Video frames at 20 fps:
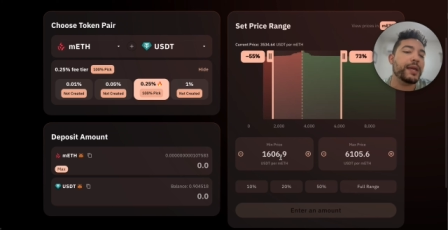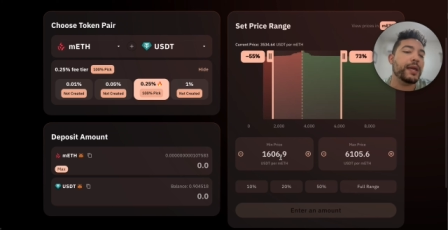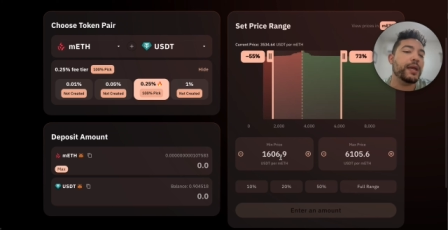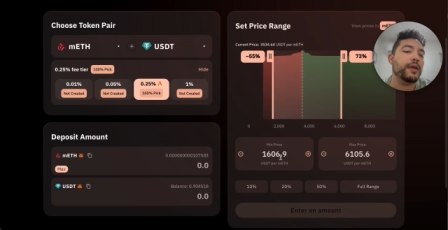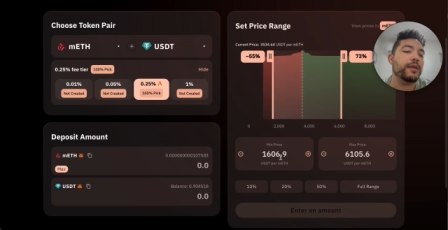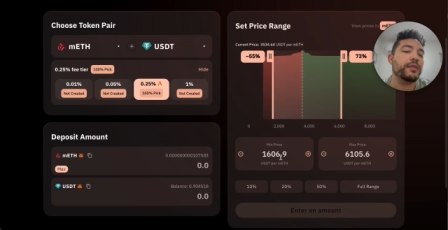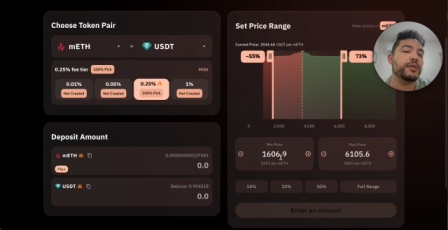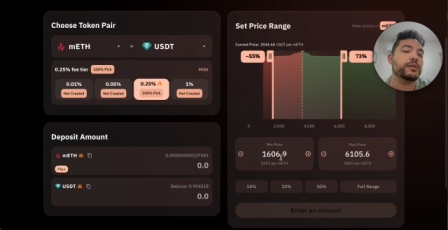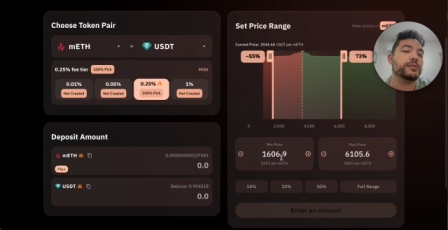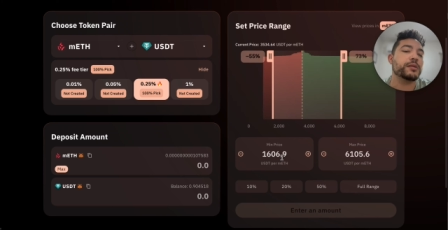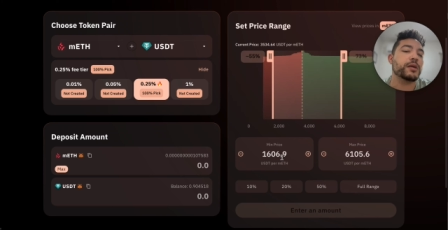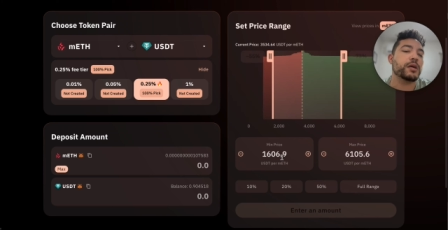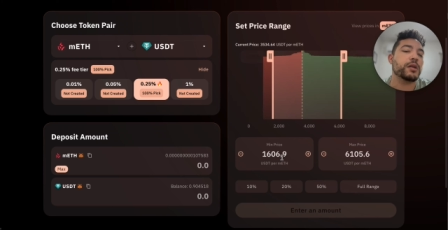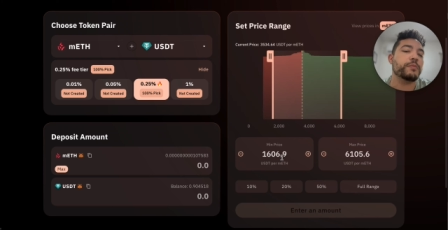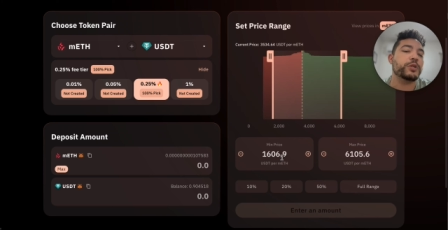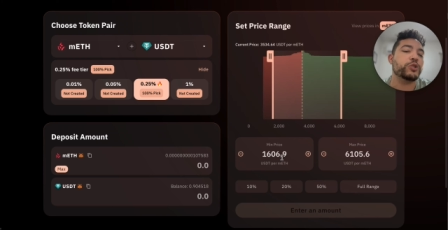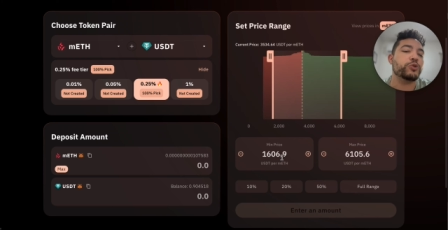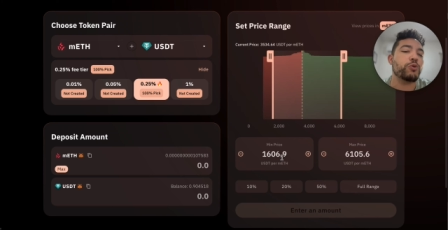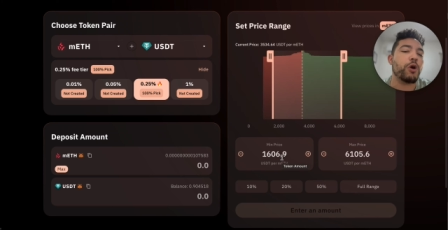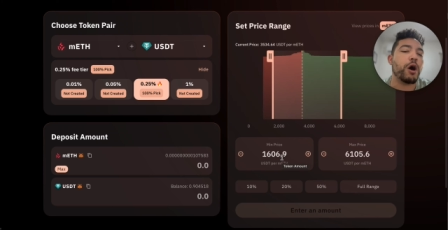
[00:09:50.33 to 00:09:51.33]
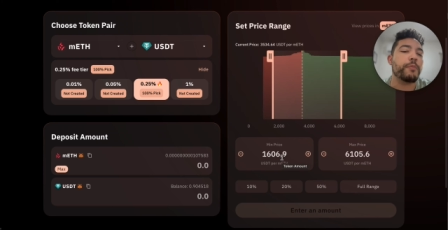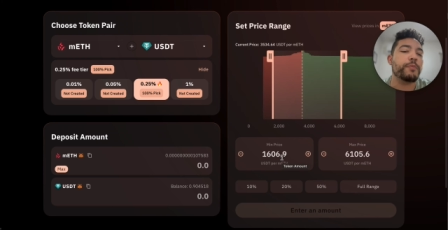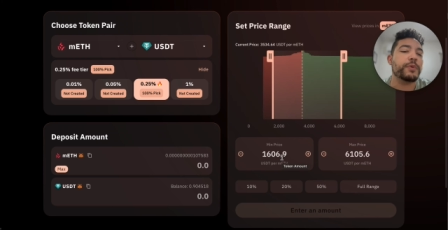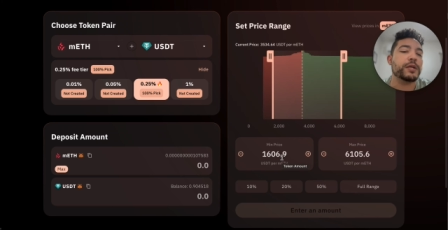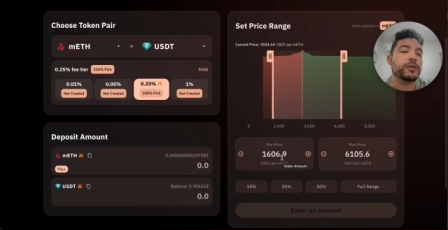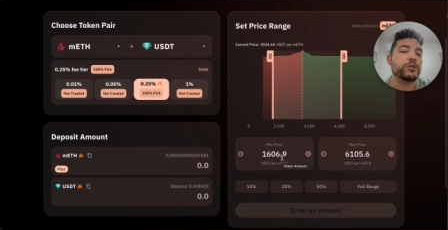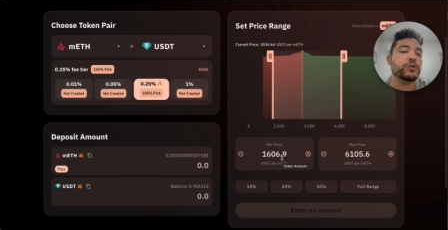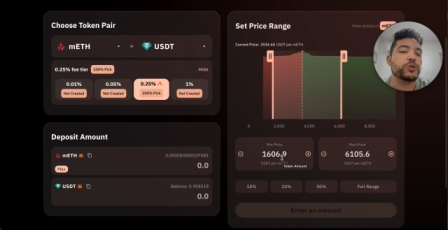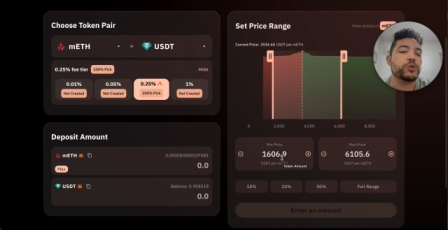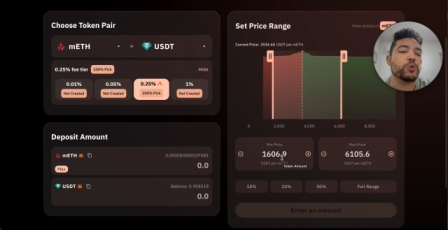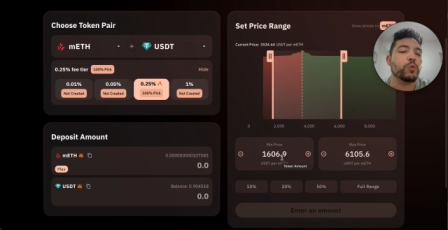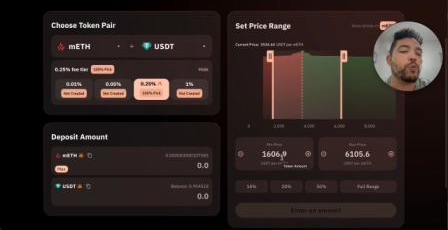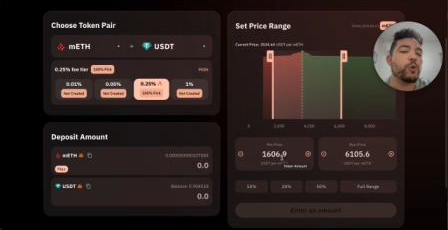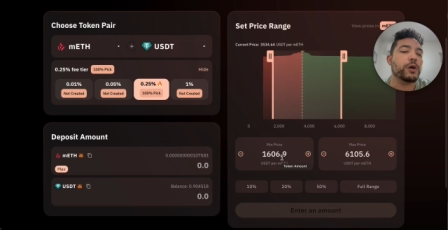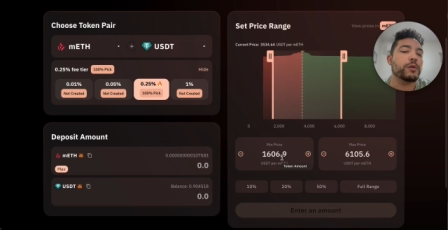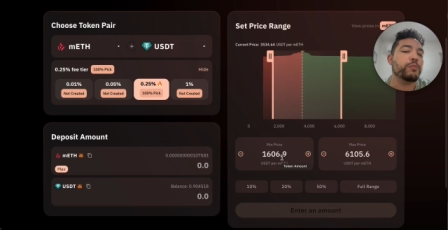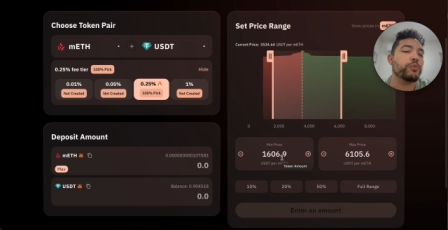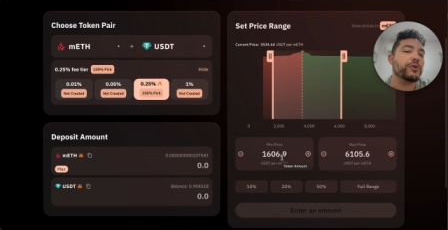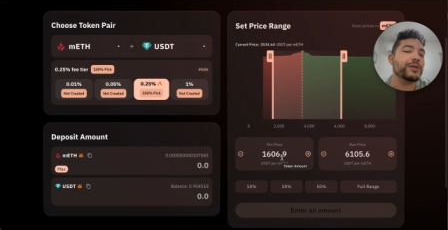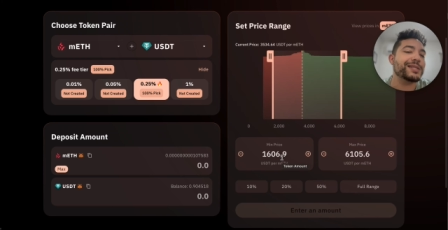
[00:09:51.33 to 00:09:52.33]
ETH is going to be dropping to
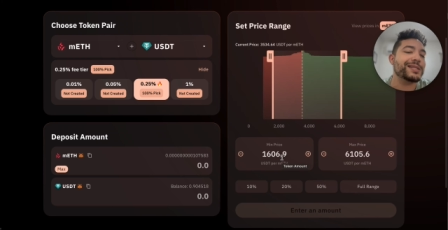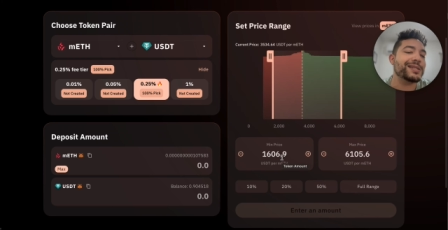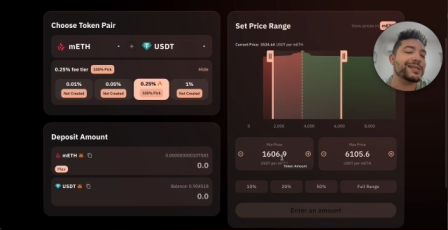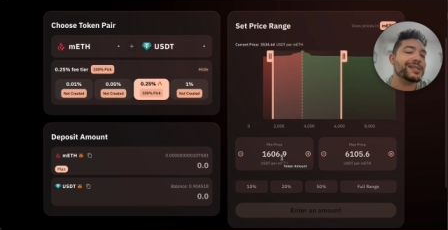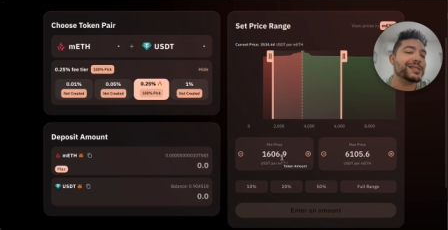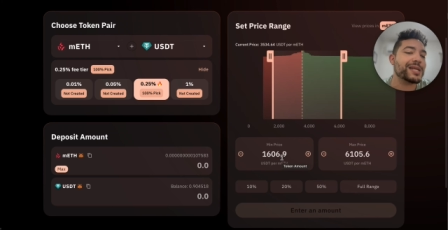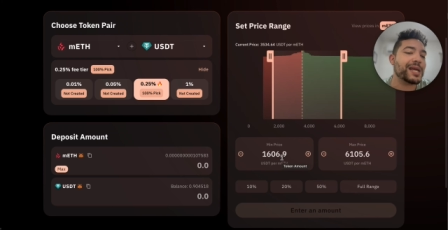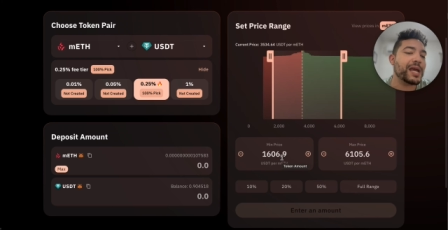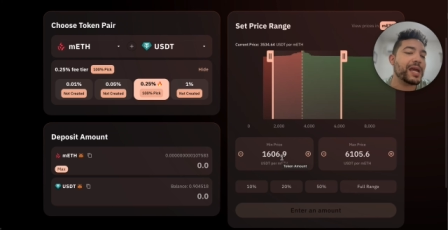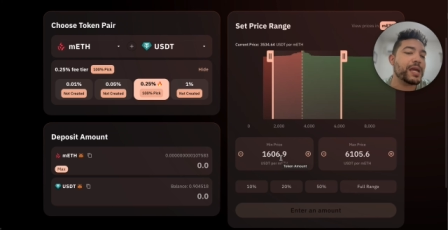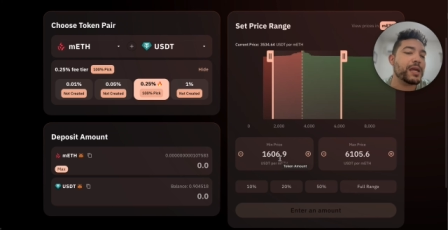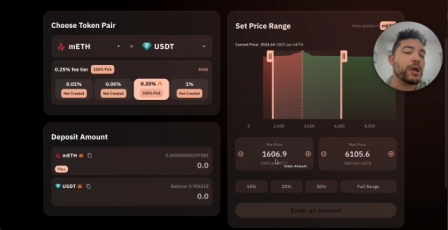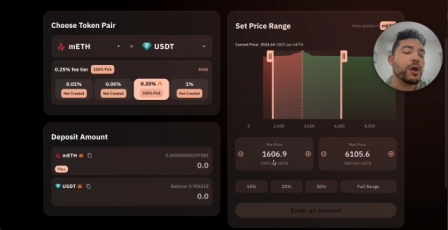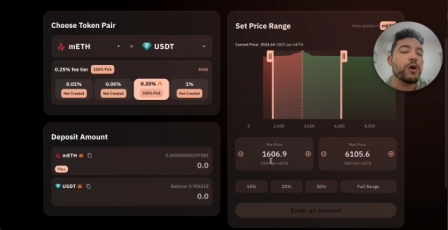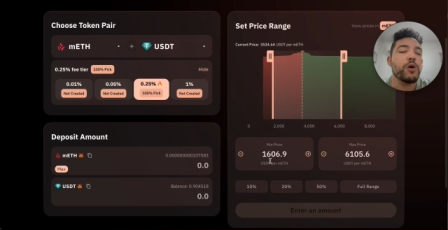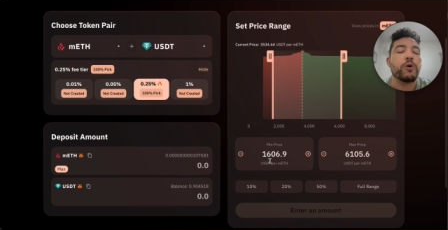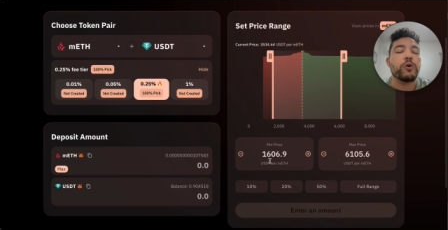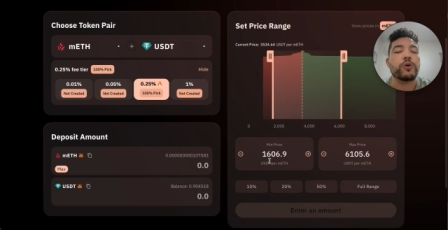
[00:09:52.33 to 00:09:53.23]
1.6k